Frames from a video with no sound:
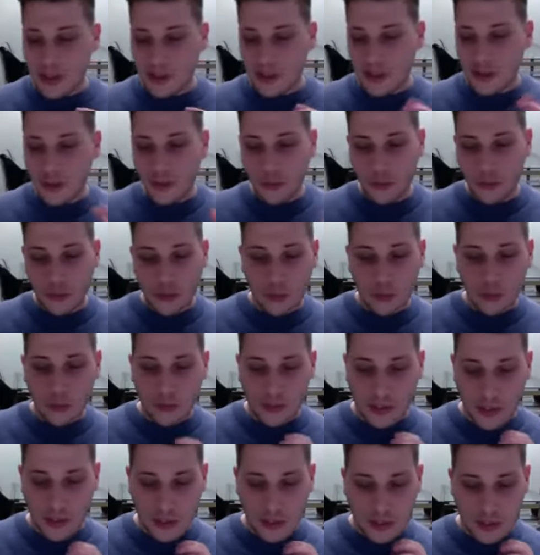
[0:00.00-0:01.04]
us in a few
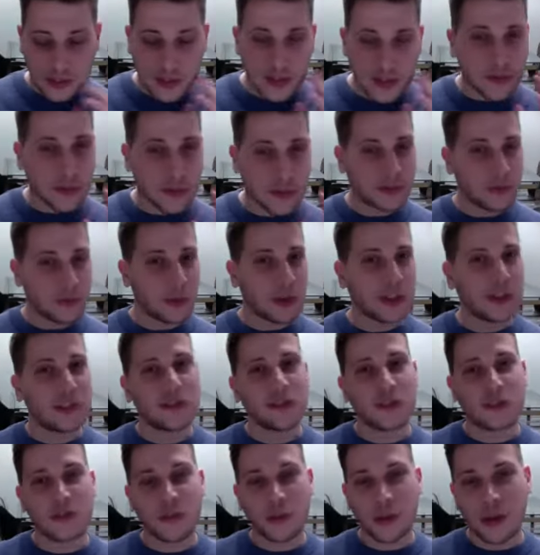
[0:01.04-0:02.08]
sentences what is
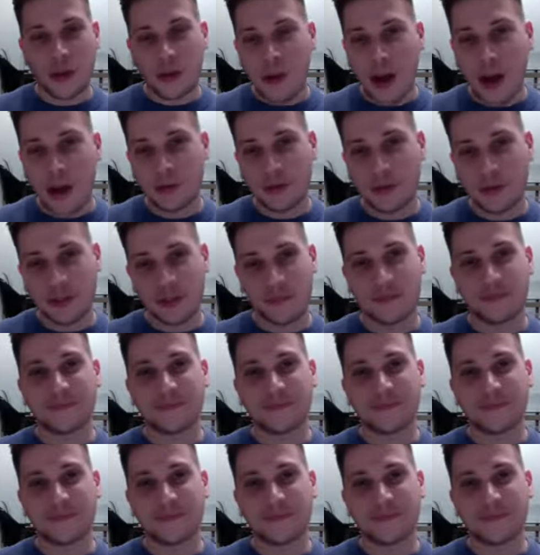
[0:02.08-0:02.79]
the story about?